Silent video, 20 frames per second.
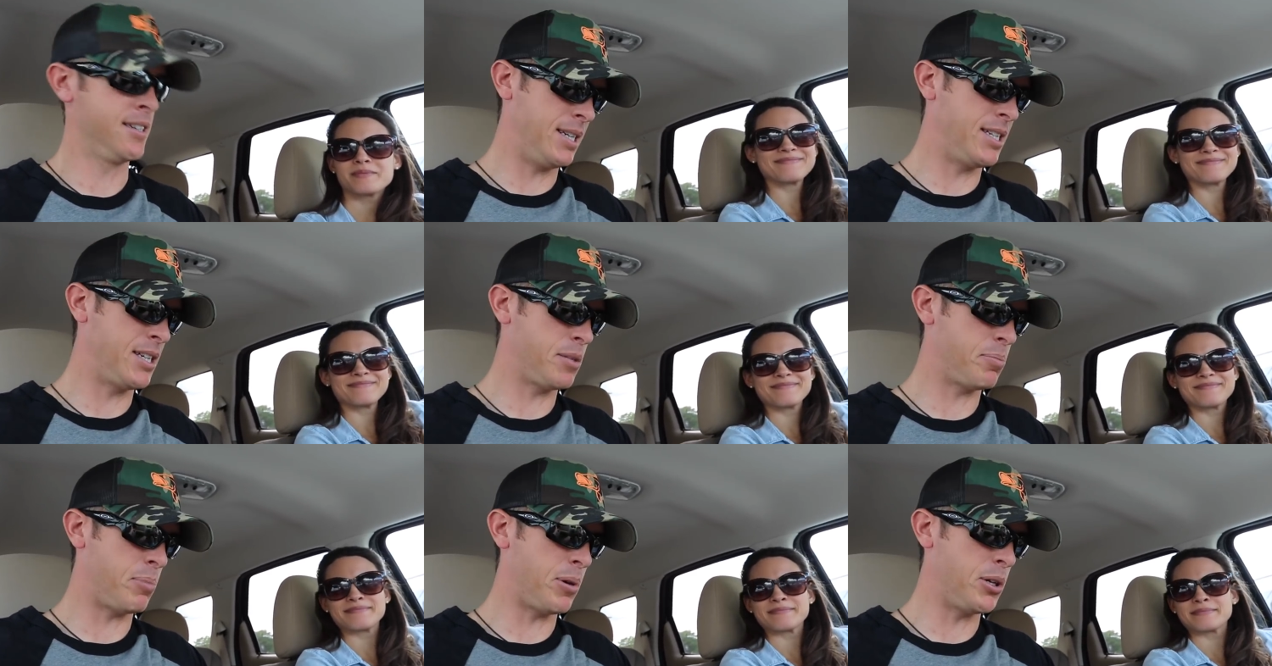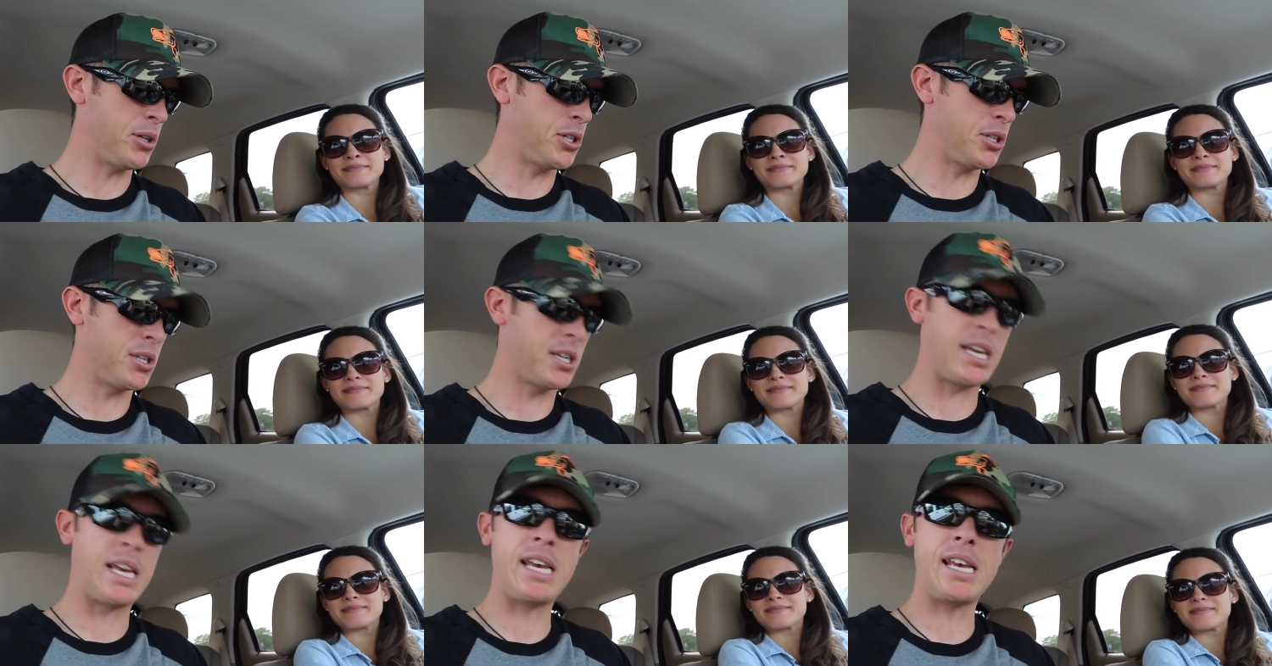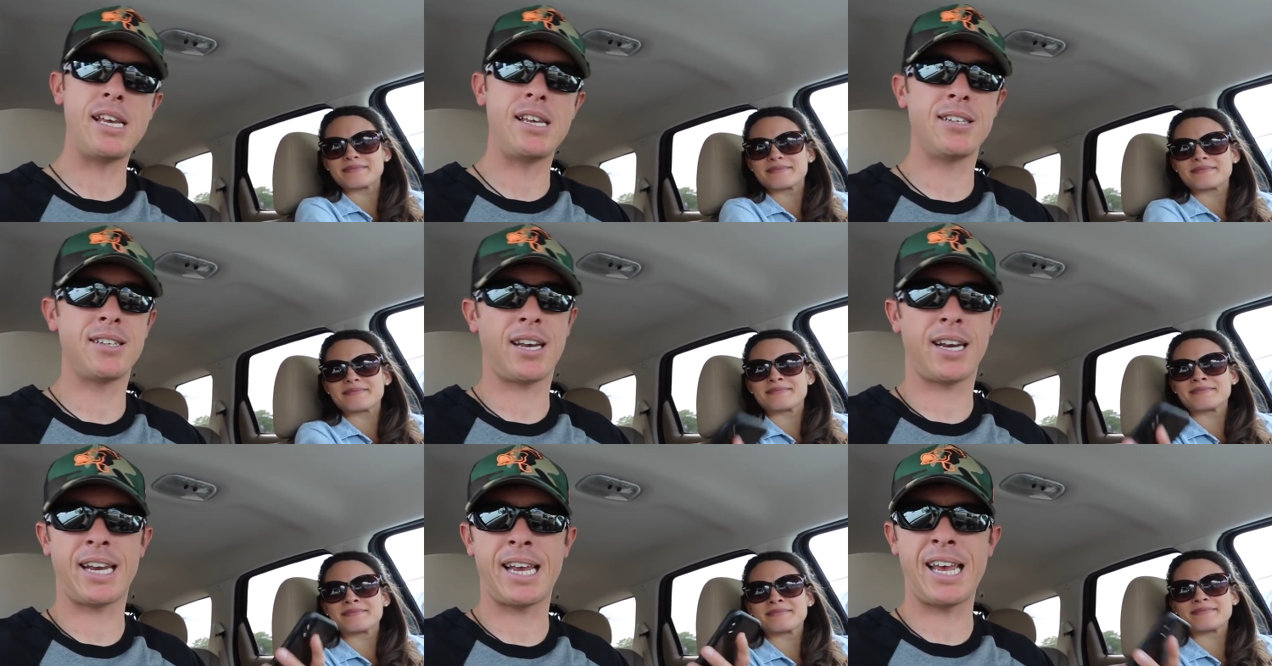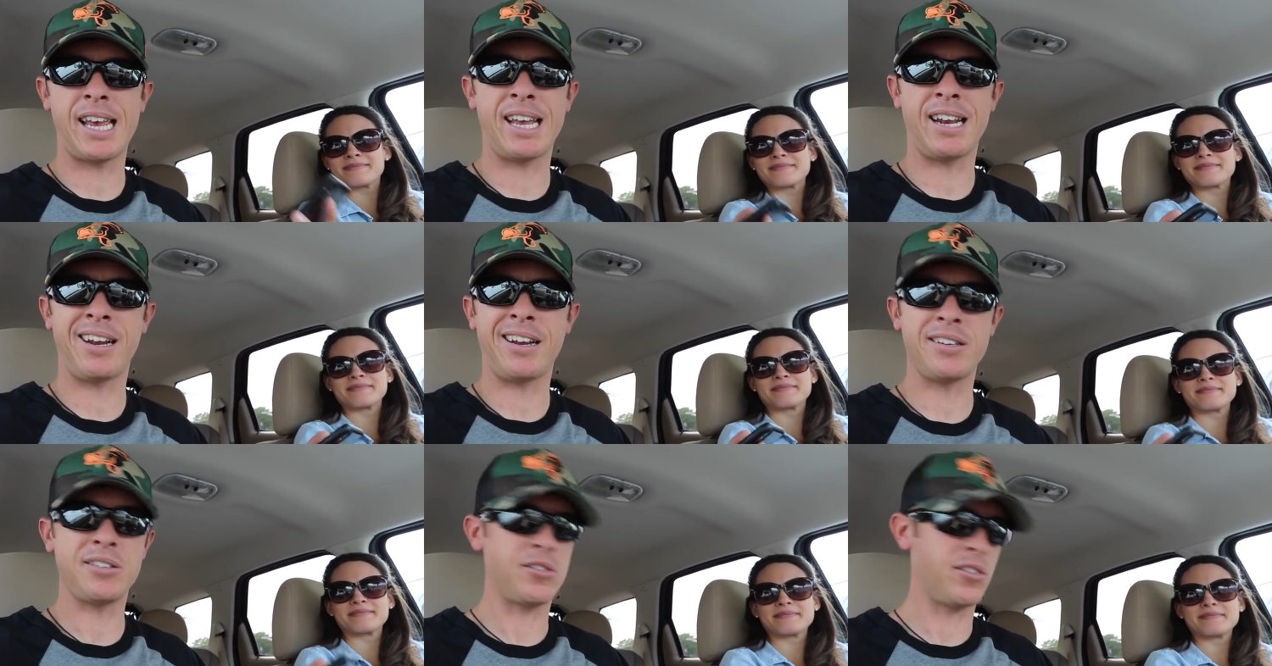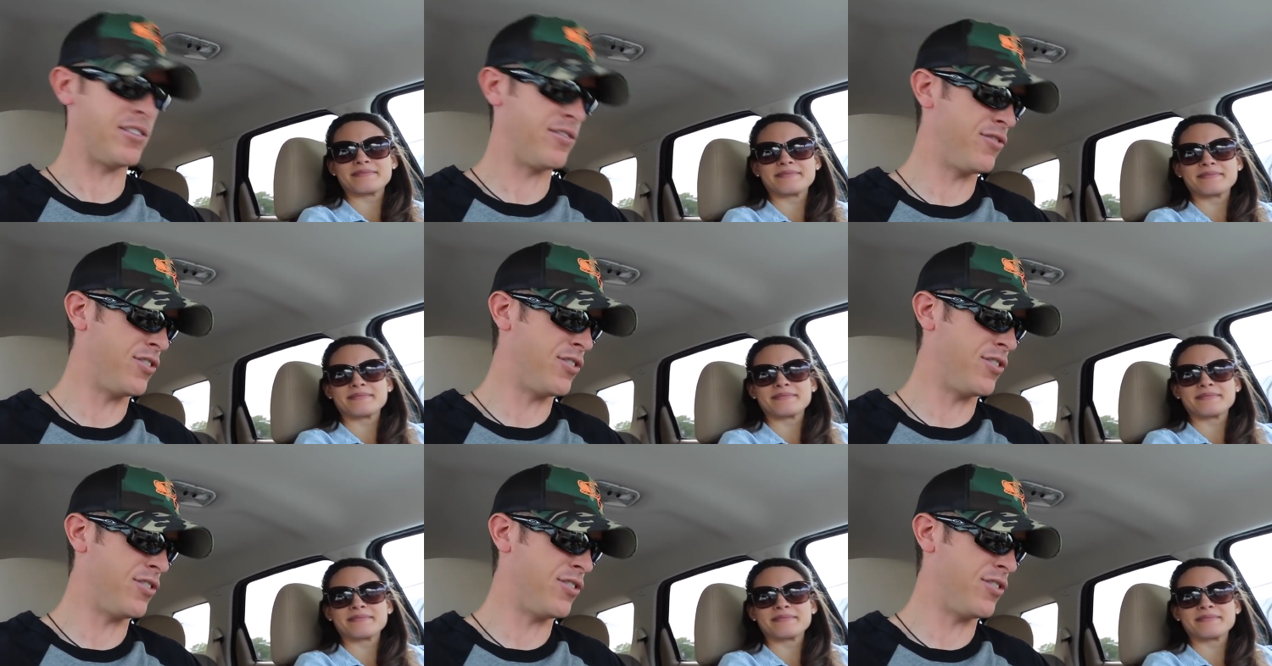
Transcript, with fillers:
Speaker 1: It just punches keys. I can't answer the